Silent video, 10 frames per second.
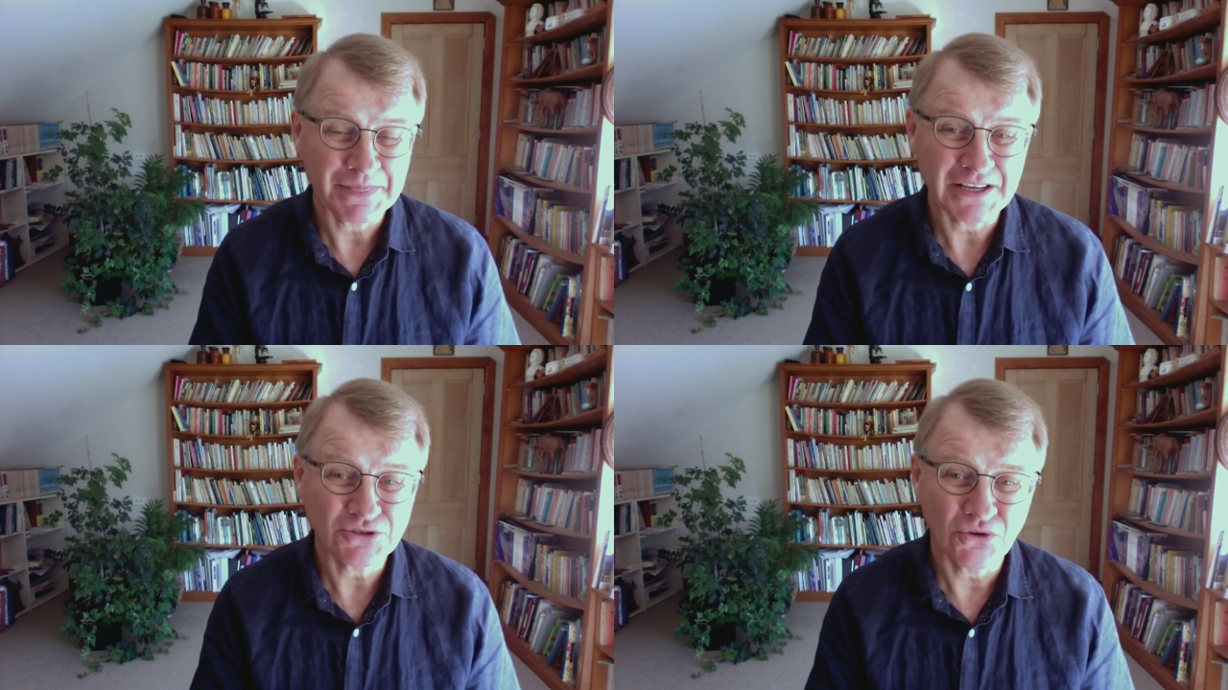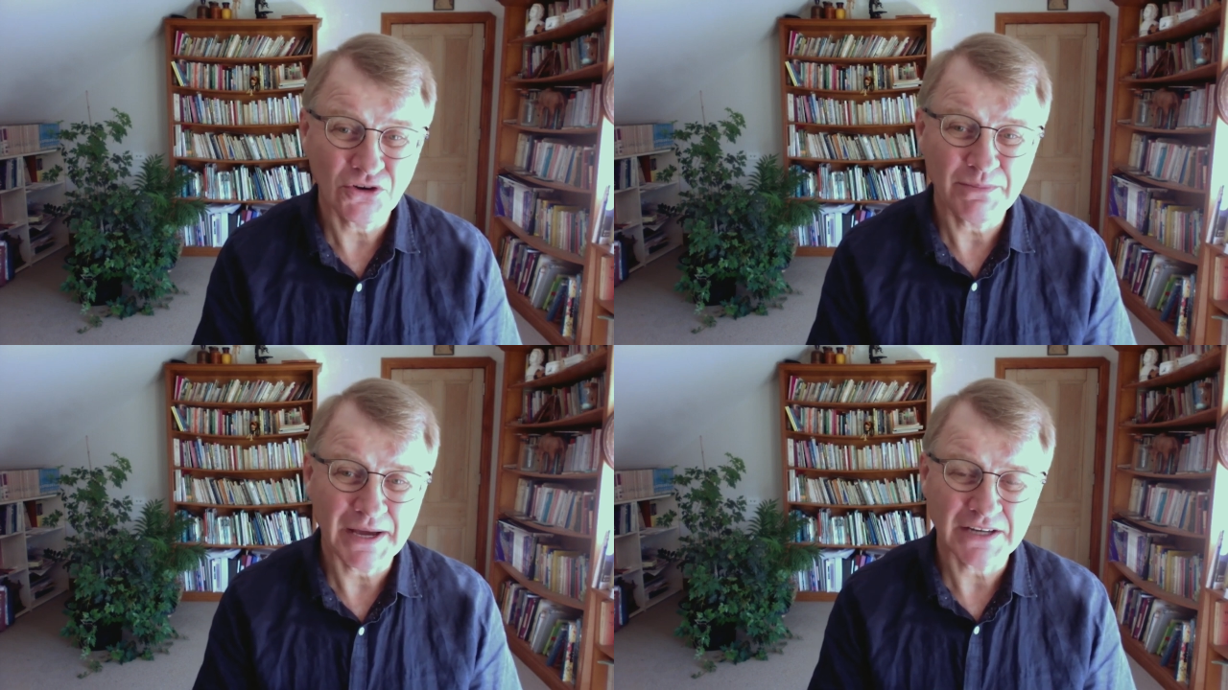they
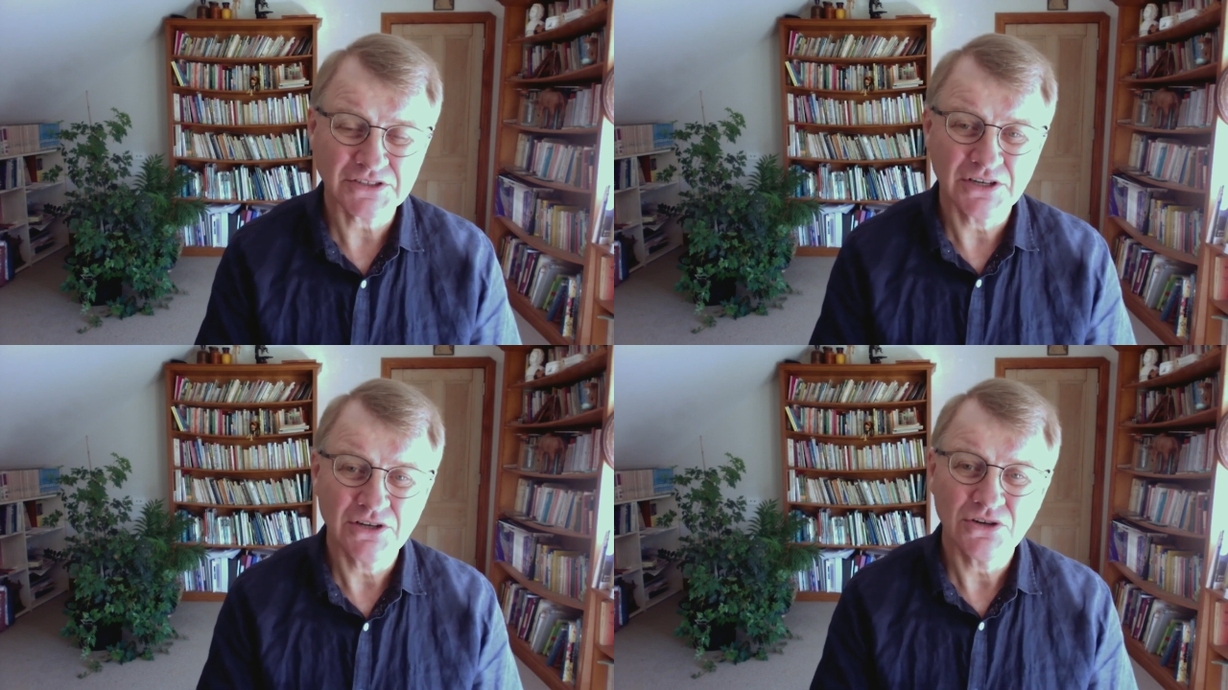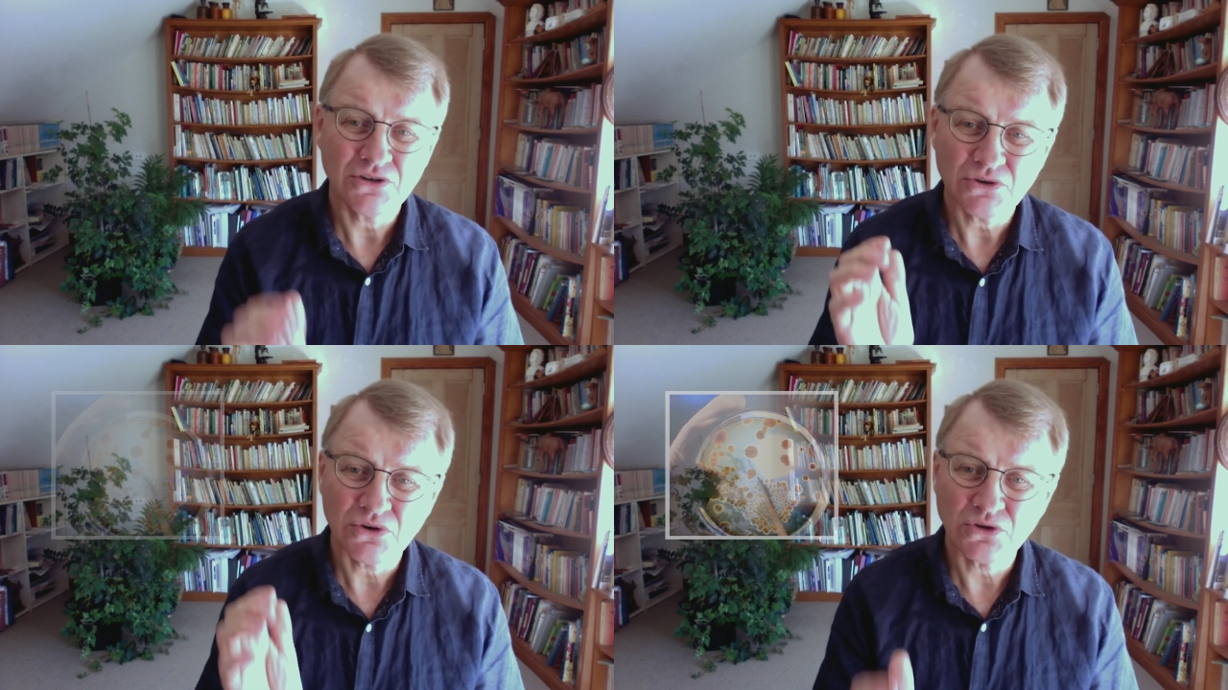talk about
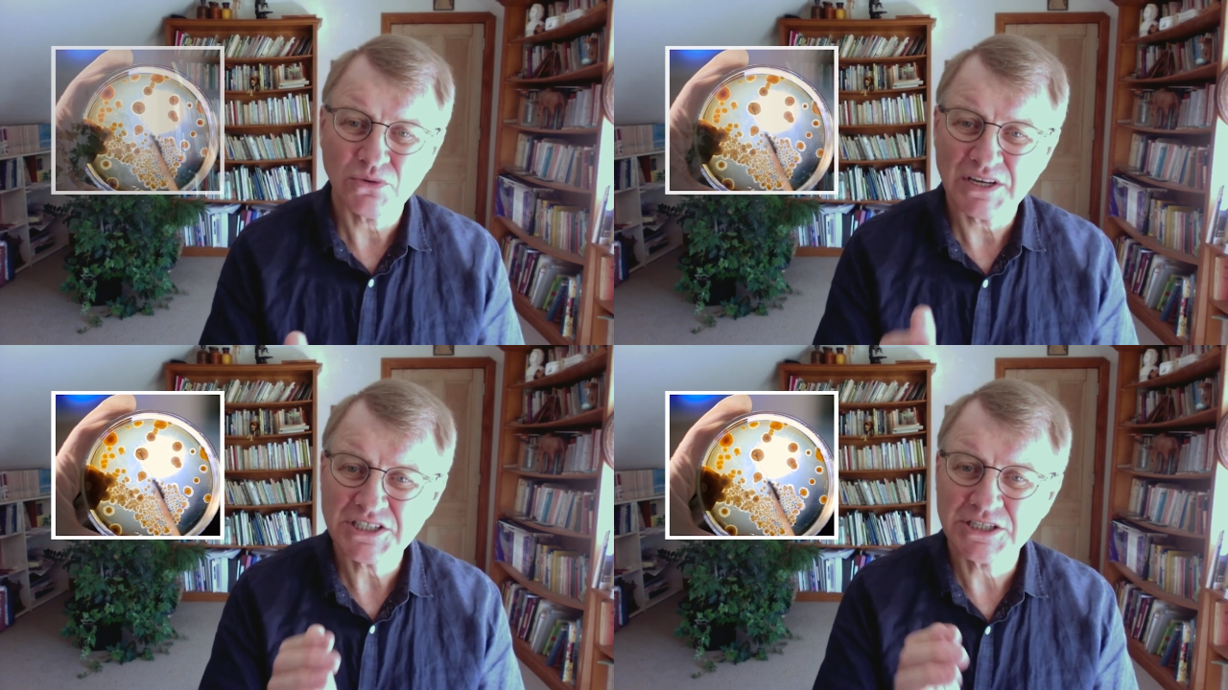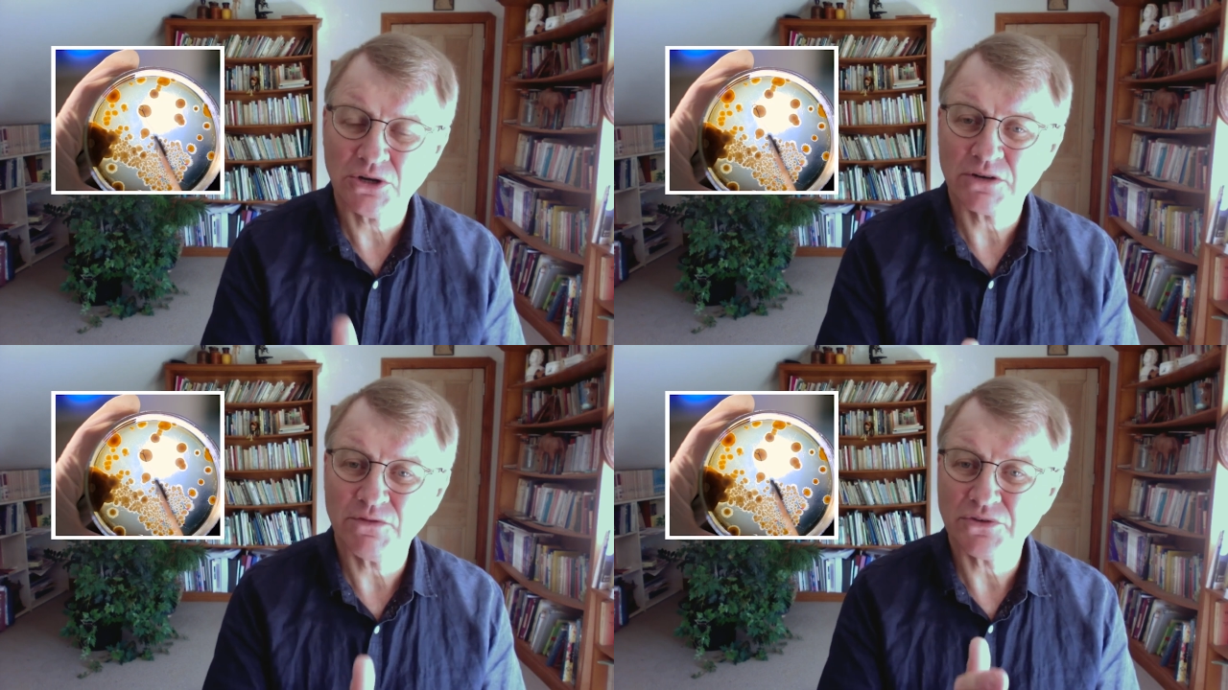always
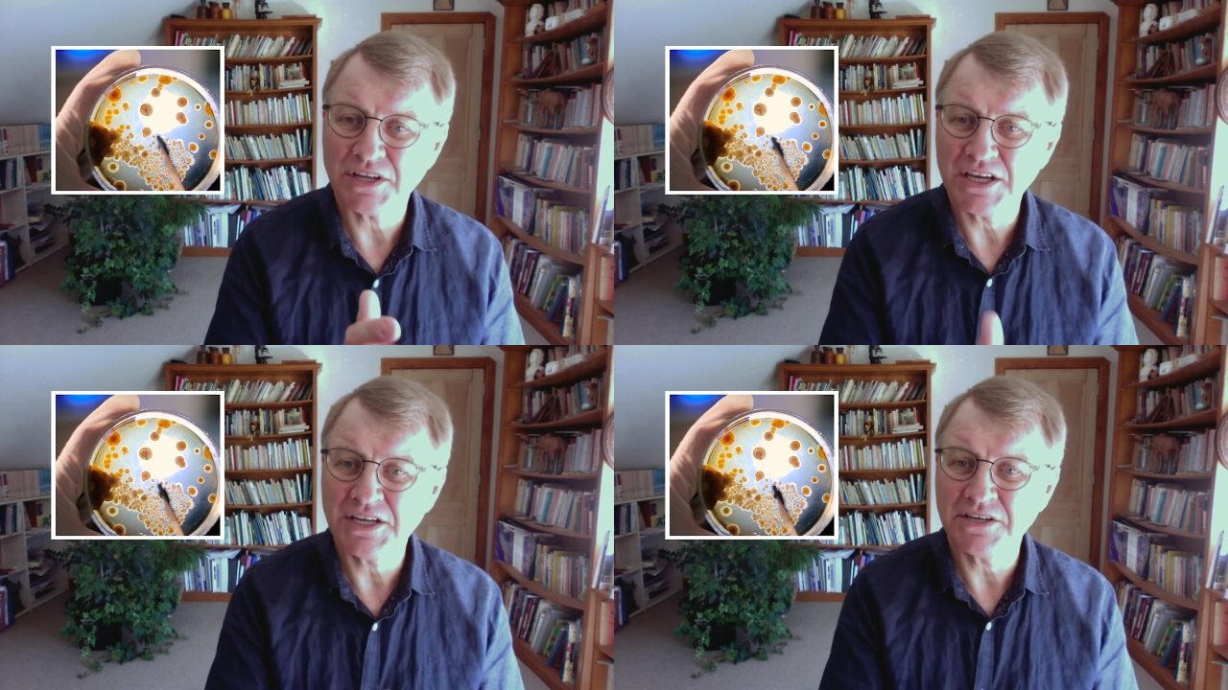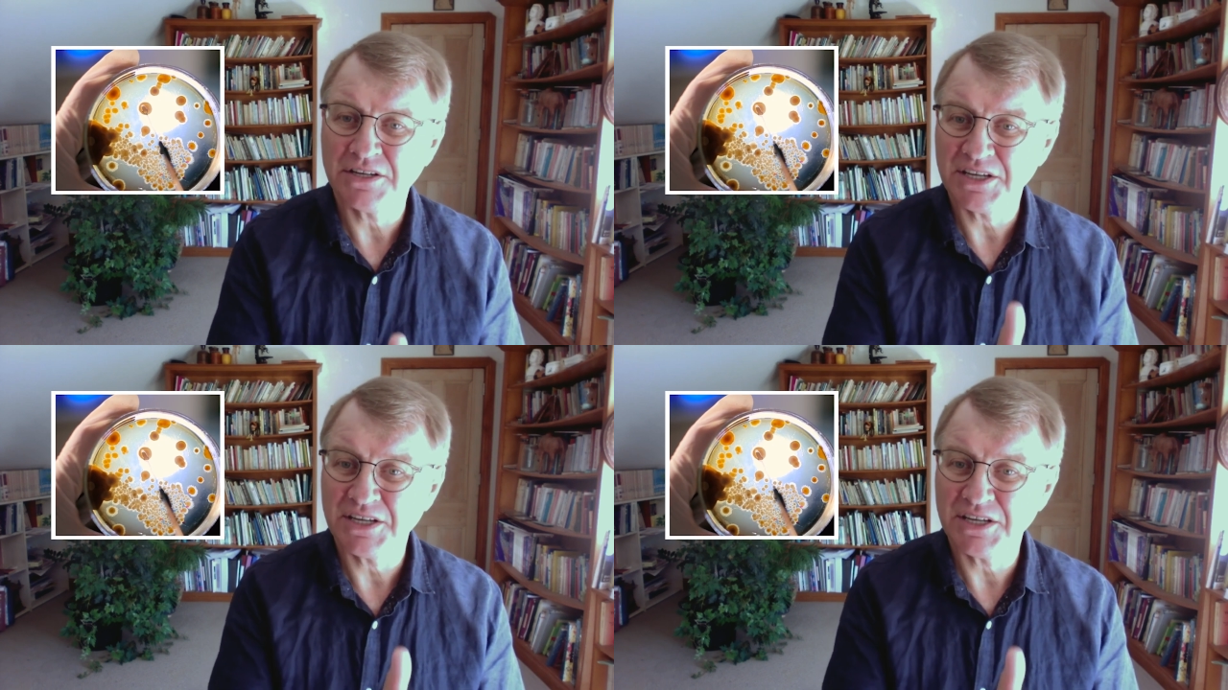look for the hidden